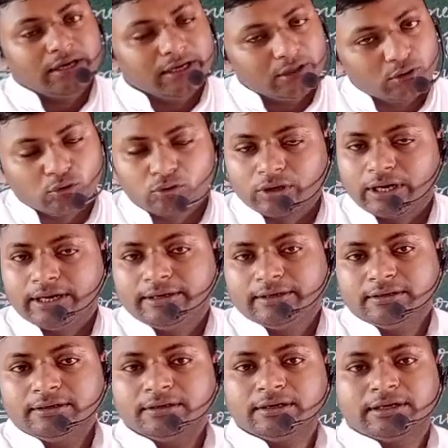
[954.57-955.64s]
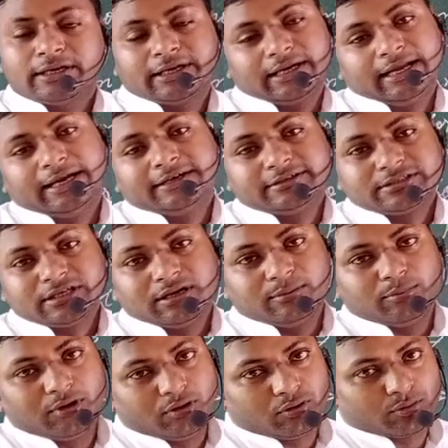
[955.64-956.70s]
endocrine glands of
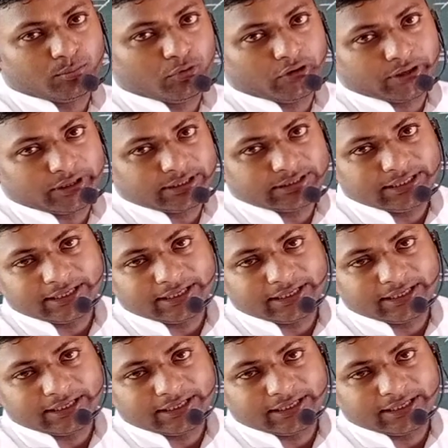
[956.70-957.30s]
our body.